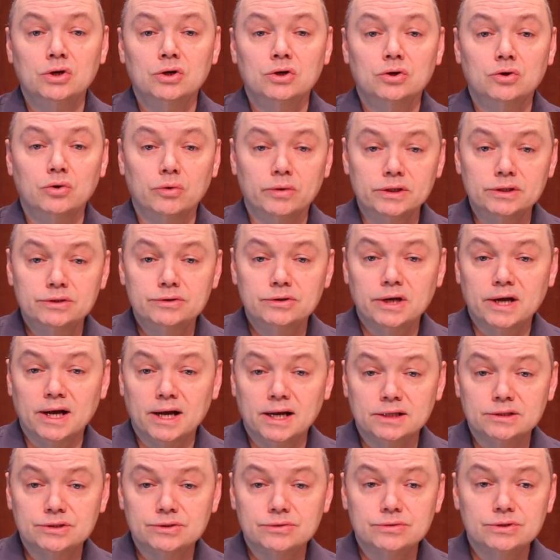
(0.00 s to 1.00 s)
Going to
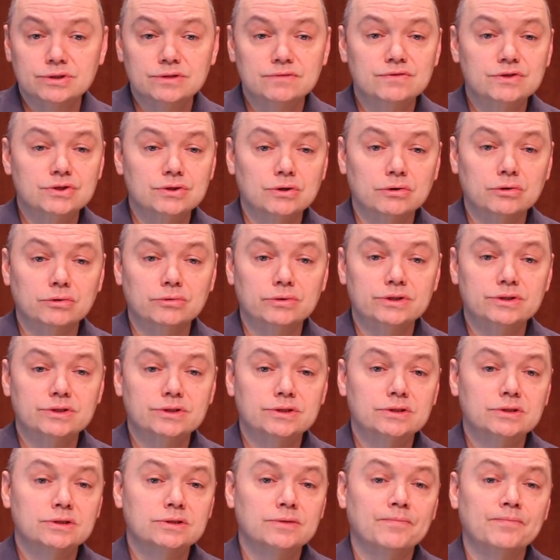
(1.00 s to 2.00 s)
concerts of
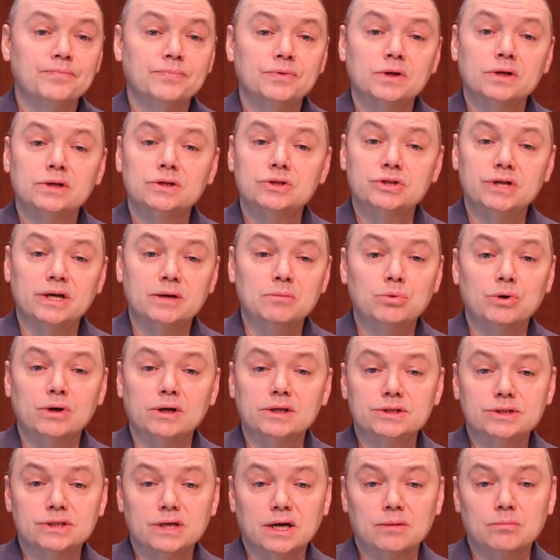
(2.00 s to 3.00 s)
soloists, chamber
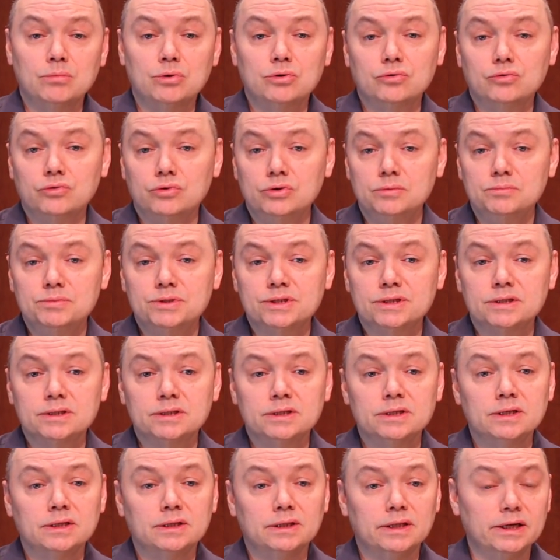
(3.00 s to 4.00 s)
ensemble groups
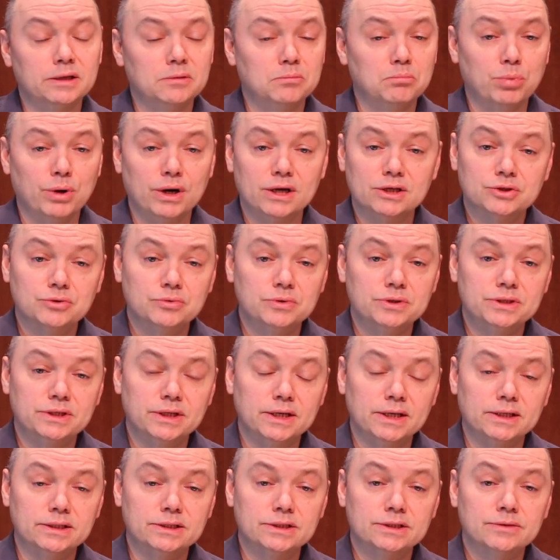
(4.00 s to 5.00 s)
like brass
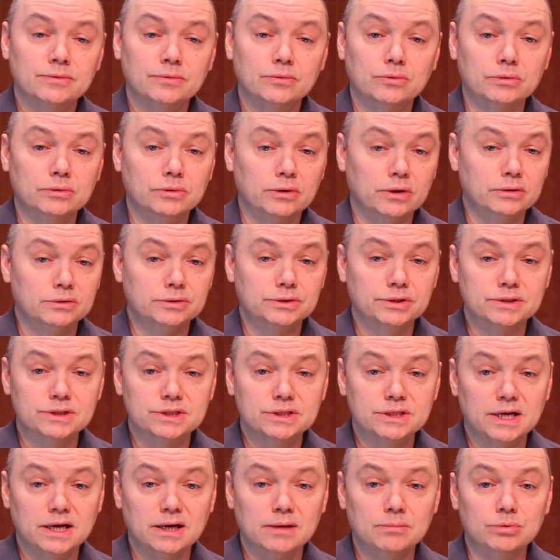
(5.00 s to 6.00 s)
quintets or large
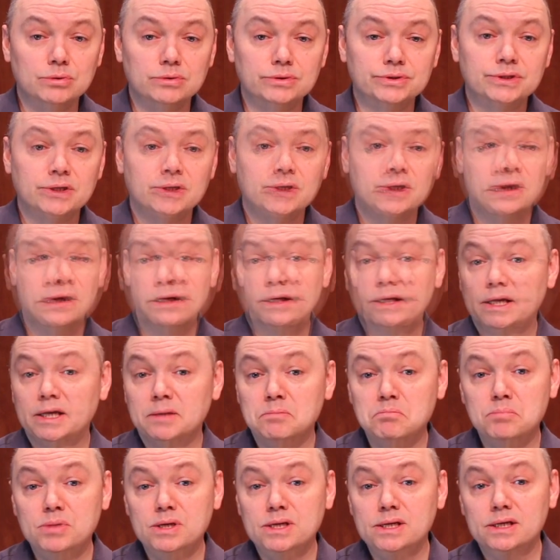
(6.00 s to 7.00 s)
ensembles can
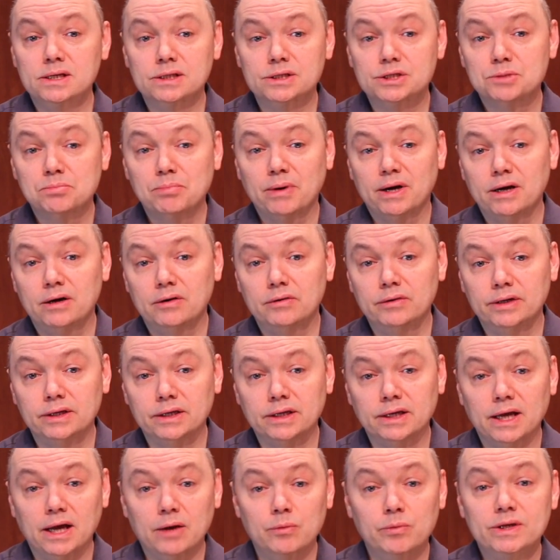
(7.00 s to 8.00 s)
be inspiring,
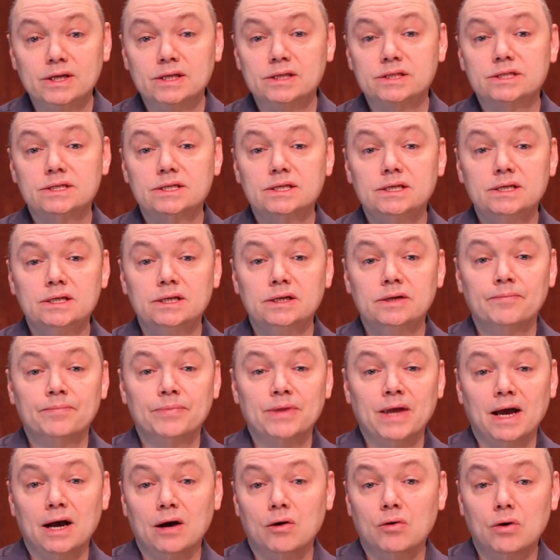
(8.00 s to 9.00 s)
and we can see
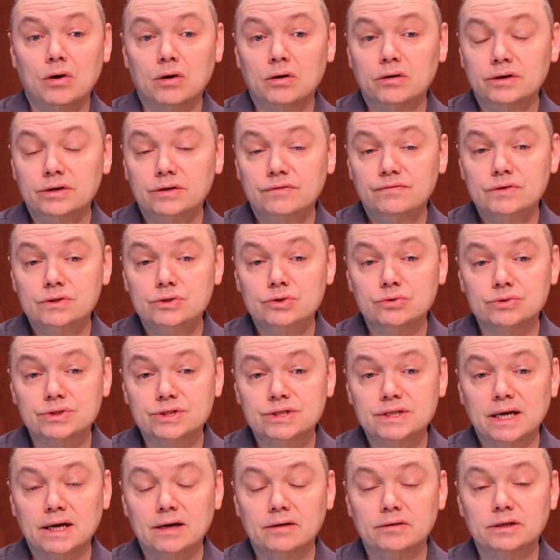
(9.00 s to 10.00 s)
how our individual
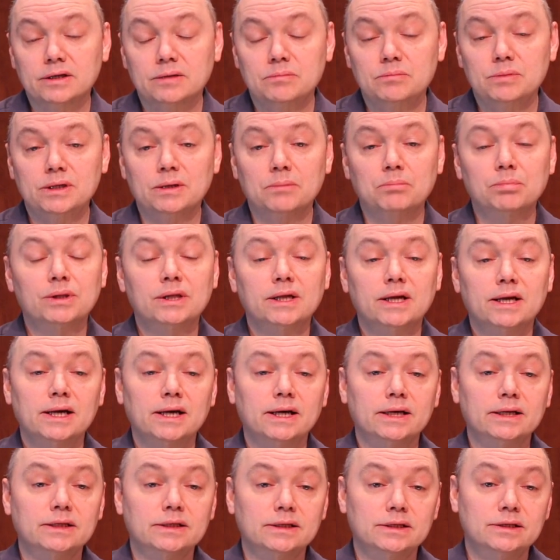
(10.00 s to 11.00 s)
sound can be
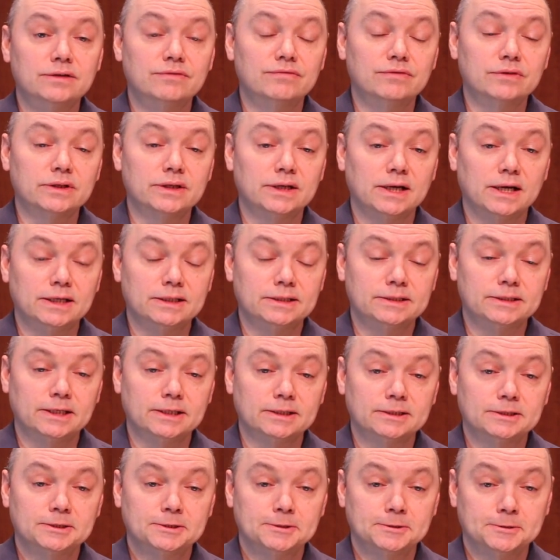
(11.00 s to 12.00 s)
applied in different
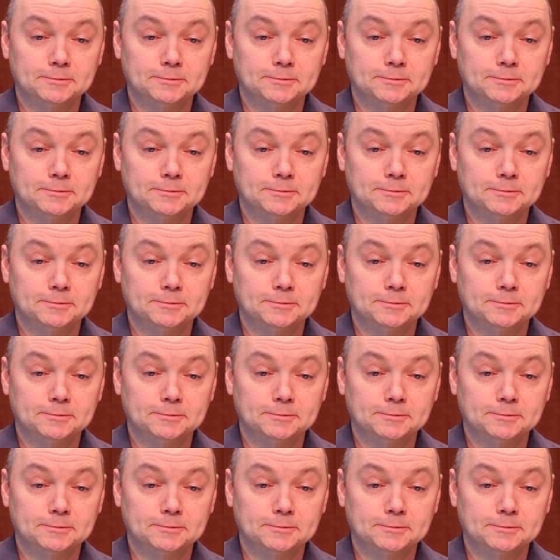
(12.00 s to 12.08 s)
contexts.